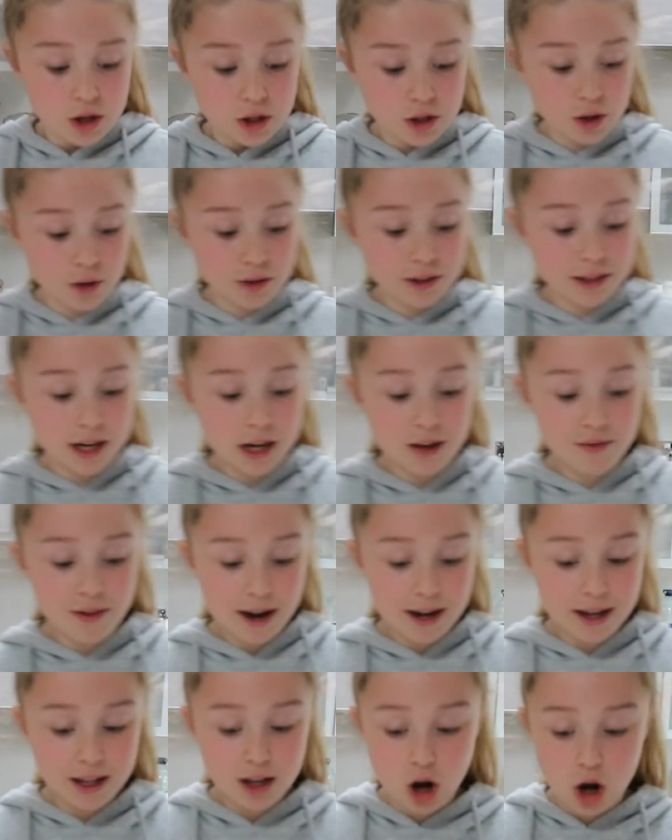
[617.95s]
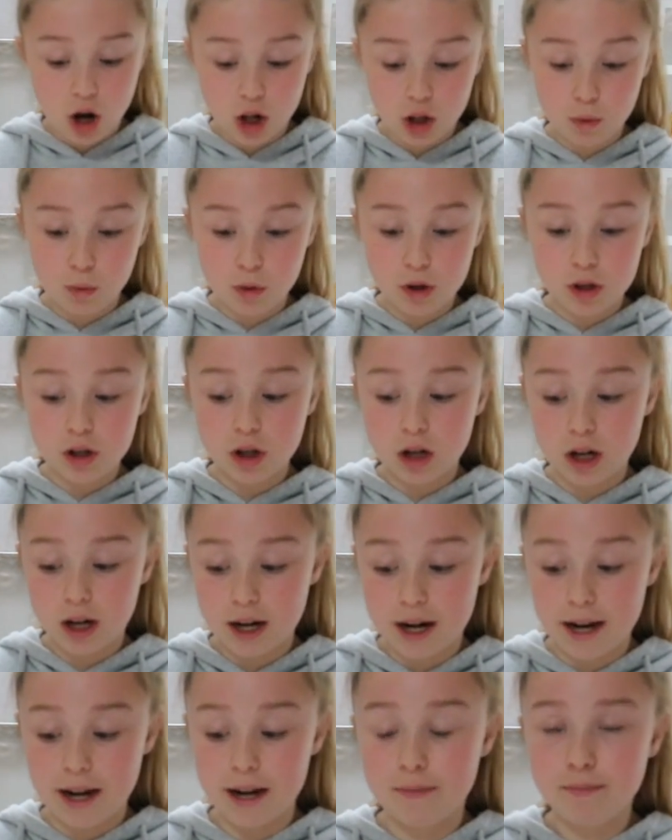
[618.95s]
So instead of adding all the one
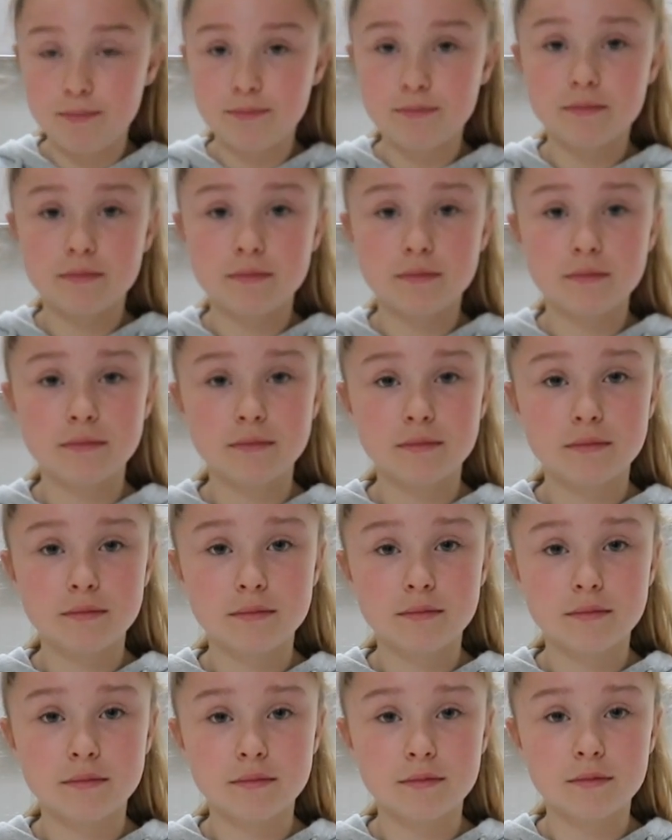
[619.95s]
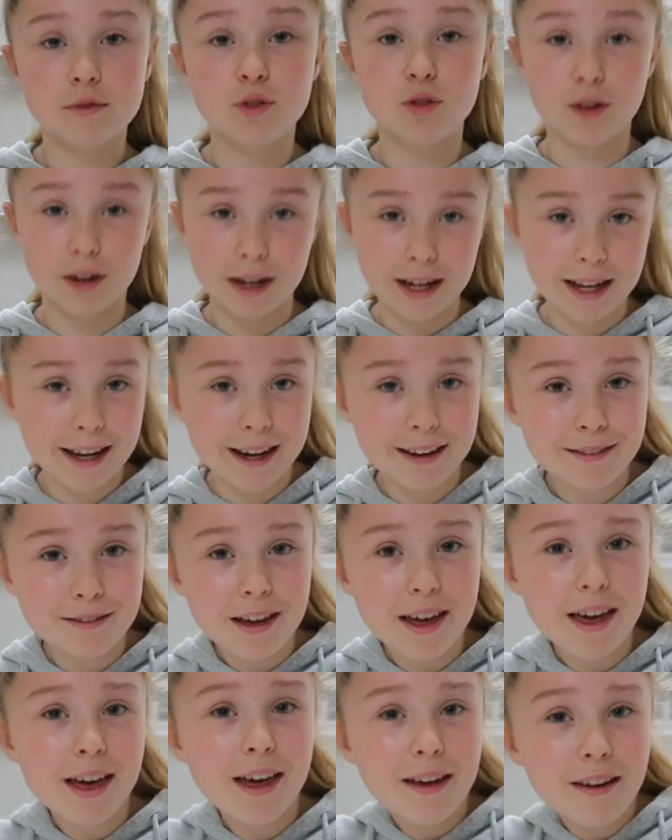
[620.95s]
colour in,
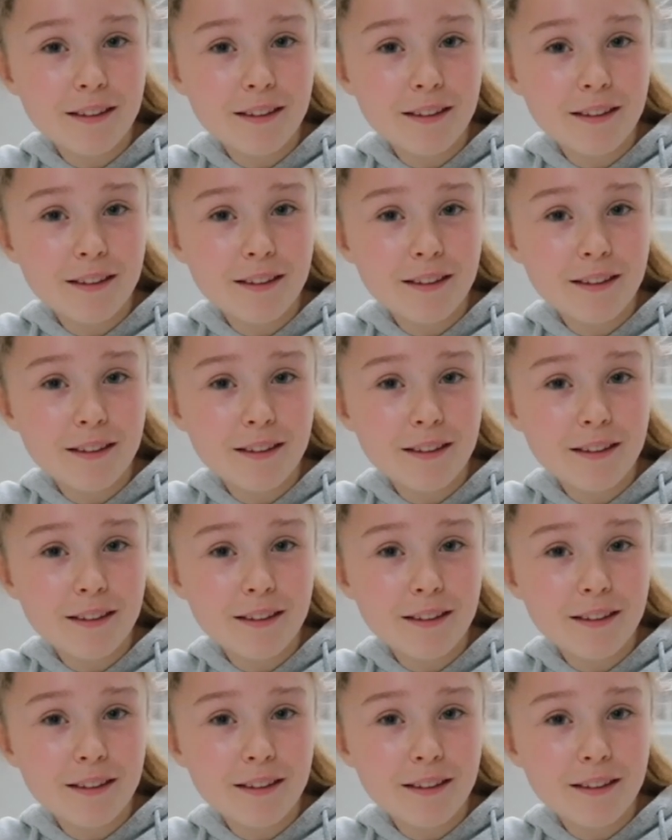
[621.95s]
really?